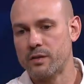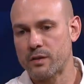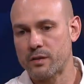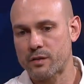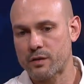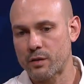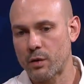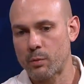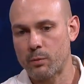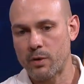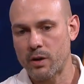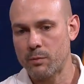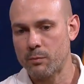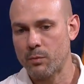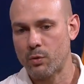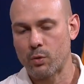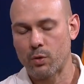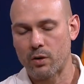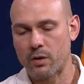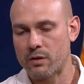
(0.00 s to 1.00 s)
to so many
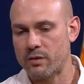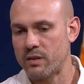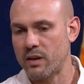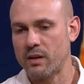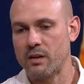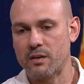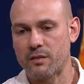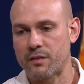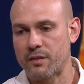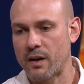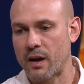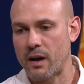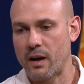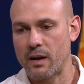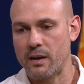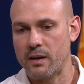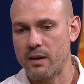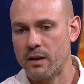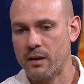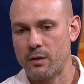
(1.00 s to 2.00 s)
more
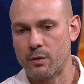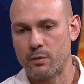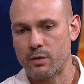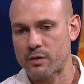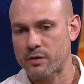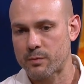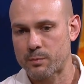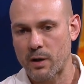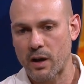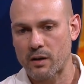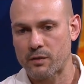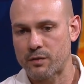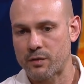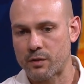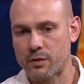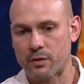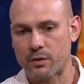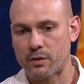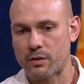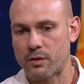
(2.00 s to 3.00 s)
dignified,
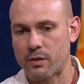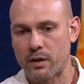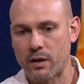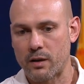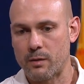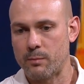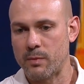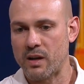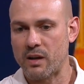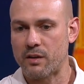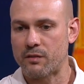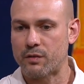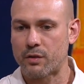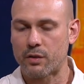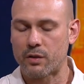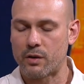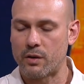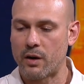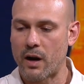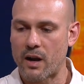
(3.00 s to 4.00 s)
respectful, and
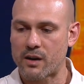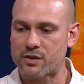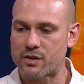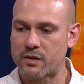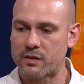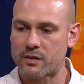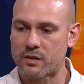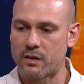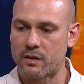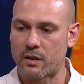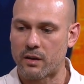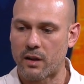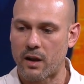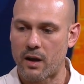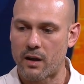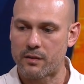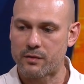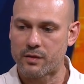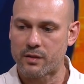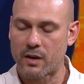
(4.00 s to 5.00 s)
meaningful interactions in their
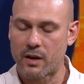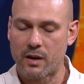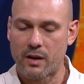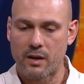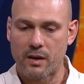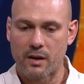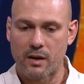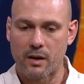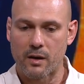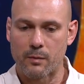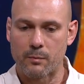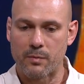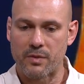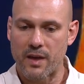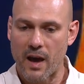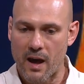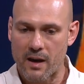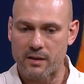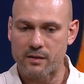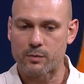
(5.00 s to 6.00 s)
lives.
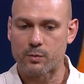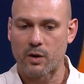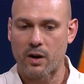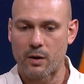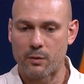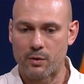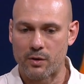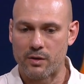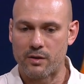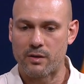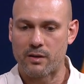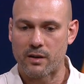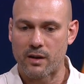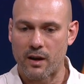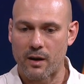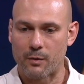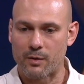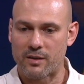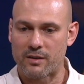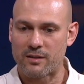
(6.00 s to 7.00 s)
That is what I would
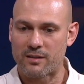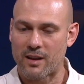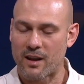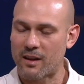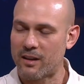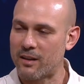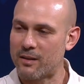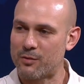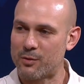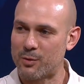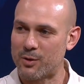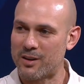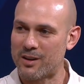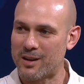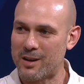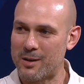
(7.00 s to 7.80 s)
tell everyone to